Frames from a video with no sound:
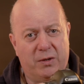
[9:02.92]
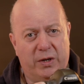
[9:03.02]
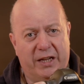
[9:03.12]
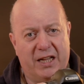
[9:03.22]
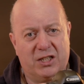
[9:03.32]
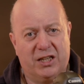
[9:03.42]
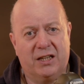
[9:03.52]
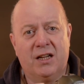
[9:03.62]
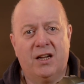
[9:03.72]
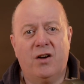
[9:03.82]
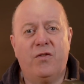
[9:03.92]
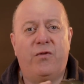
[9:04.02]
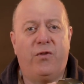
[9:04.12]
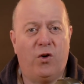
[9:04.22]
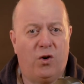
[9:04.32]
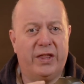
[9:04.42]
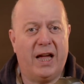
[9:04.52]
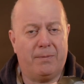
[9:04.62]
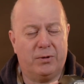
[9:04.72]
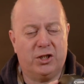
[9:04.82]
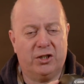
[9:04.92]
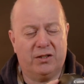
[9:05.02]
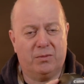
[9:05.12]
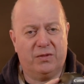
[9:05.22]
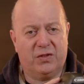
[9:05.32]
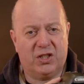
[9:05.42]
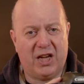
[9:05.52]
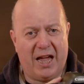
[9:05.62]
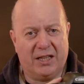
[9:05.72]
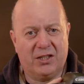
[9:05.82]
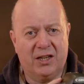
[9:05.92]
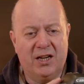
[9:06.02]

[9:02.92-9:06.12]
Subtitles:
we're getting for the aperture that we've set.